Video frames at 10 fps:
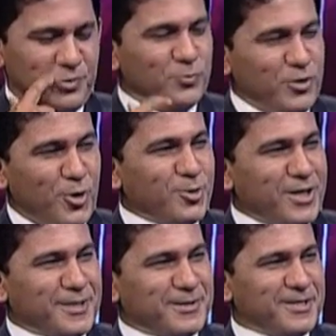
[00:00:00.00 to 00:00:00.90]
we know
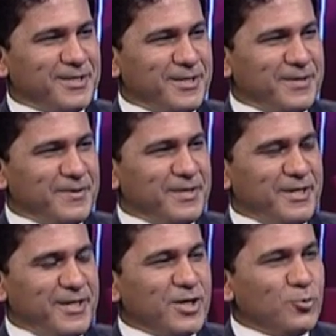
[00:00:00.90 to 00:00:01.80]
that
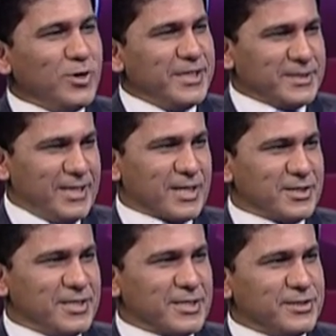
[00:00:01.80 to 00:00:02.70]
will
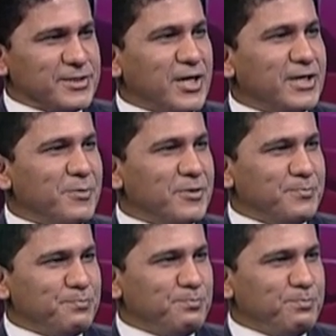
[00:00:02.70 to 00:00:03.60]
International is concerned about
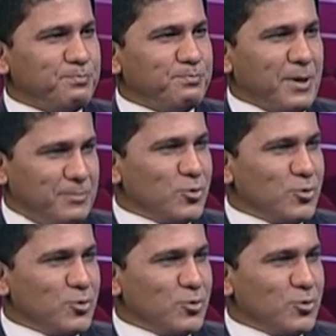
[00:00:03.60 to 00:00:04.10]
public